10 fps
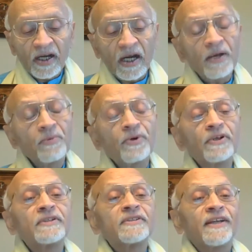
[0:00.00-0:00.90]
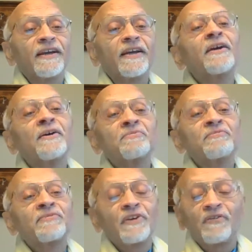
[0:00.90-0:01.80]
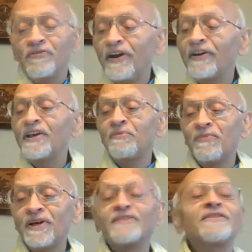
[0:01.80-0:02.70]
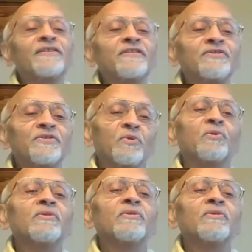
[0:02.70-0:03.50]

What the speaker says: I would say very much so.